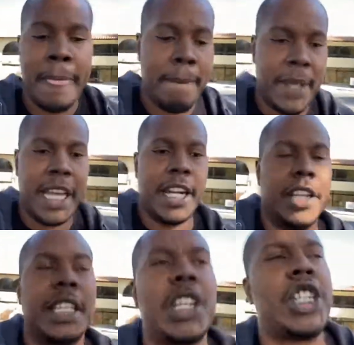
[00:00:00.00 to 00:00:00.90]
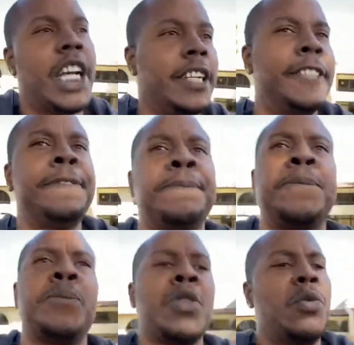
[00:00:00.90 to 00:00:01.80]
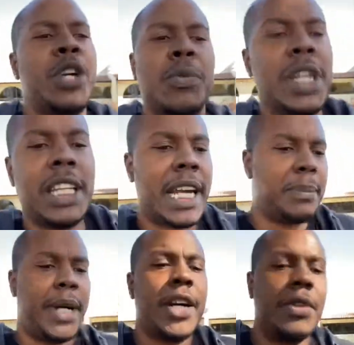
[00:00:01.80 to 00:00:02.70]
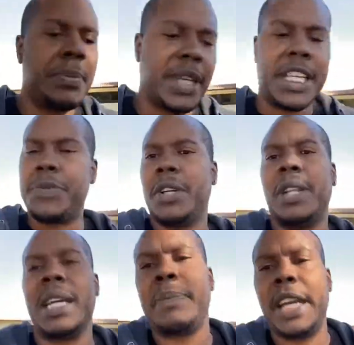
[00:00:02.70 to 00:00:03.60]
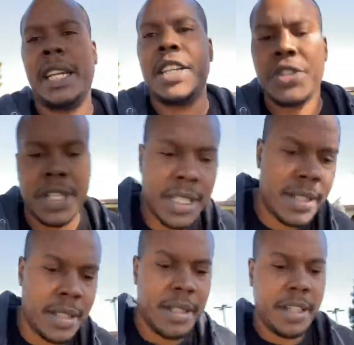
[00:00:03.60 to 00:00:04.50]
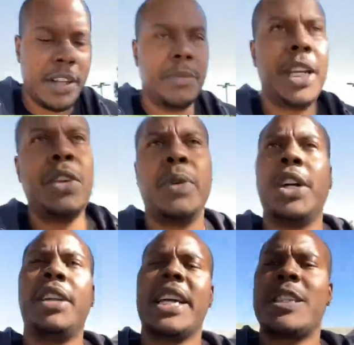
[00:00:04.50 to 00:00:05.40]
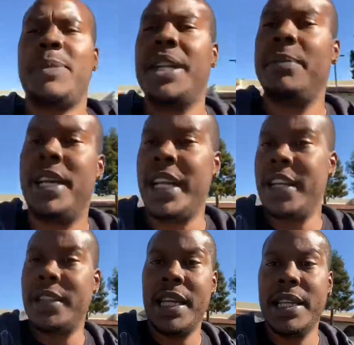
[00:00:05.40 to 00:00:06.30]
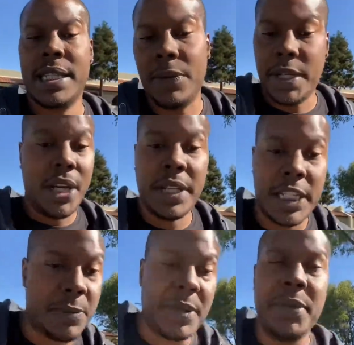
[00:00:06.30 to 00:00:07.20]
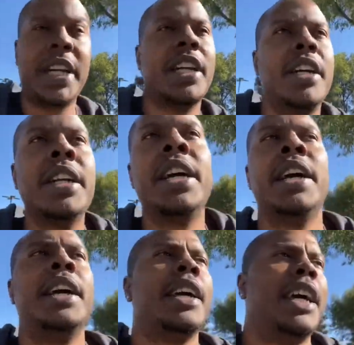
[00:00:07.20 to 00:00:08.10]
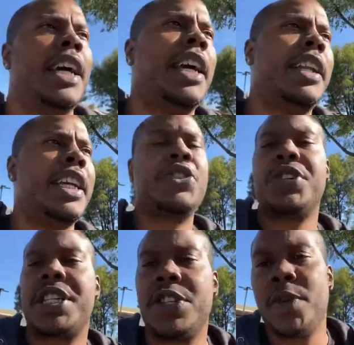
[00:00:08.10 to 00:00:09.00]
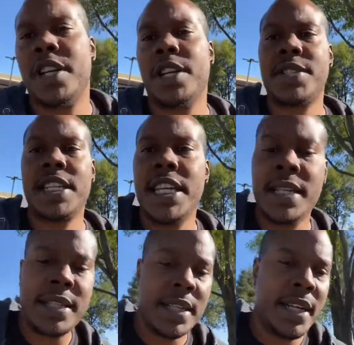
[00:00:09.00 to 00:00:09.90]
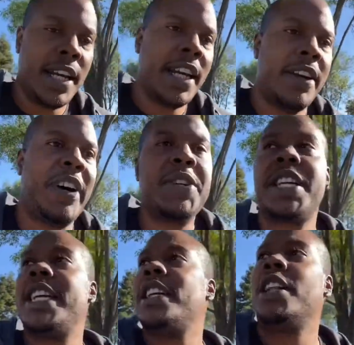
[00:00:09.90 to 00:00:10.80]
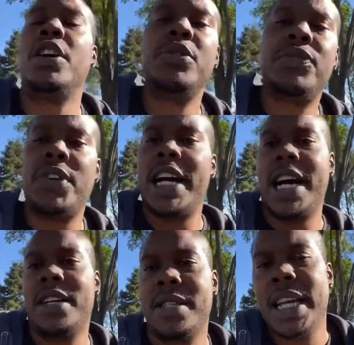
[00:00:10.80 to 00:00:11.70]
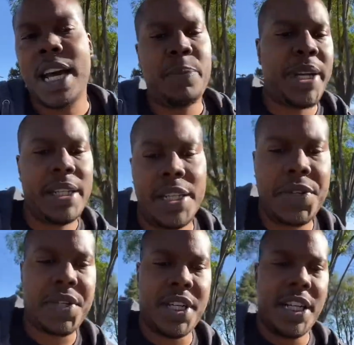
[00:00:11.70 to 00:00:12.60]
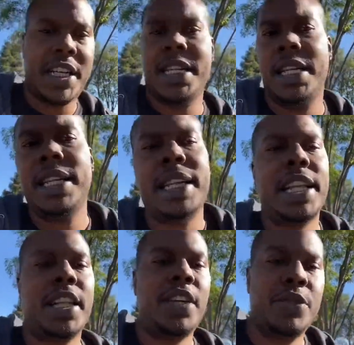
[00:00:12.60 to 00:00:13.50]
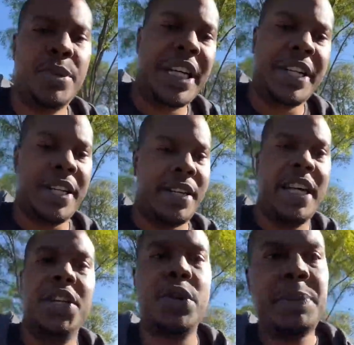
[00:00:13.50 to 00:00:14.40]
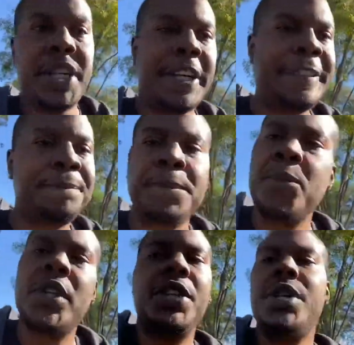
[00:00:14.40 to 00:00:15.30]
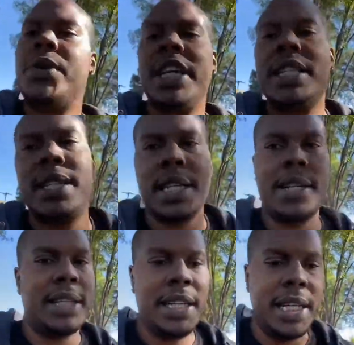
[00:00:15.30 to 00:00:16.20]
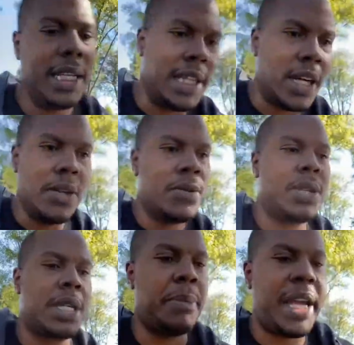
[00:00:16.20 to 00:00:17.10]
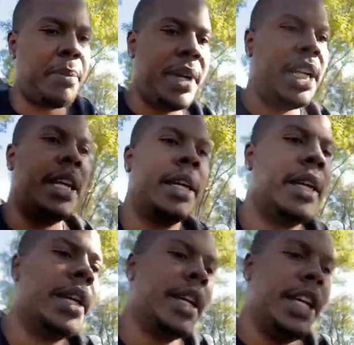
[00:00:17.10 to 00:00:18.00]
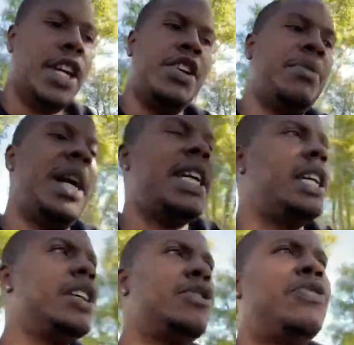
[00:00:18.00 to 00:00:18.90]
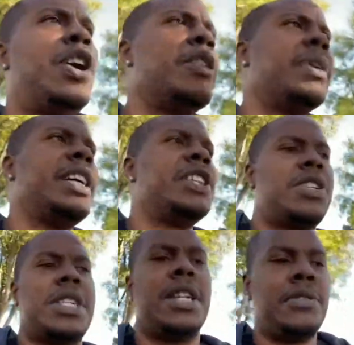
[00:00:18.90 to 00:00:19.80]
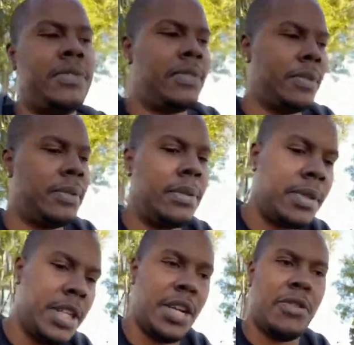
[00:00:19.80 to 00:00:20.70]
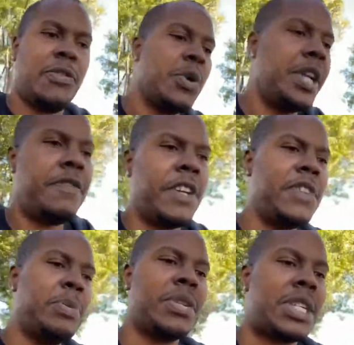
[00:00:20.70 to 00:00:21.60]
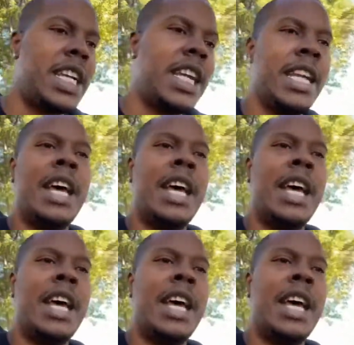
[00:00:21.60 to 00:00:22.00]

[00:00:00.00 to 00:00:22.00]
And on this channel, we don't really like borrowing because we don't like paying interest. You know what I mean? We don't like spending money on things that we don't need to spend money on. And interest is one of those things if I was getting a loan for a house, yeah, I'll pay the interest on it because I need that loan. But in crypto, you don't necessarily need loans to make money. You know, you might yield farm and get yourself, you know, 40, 50%.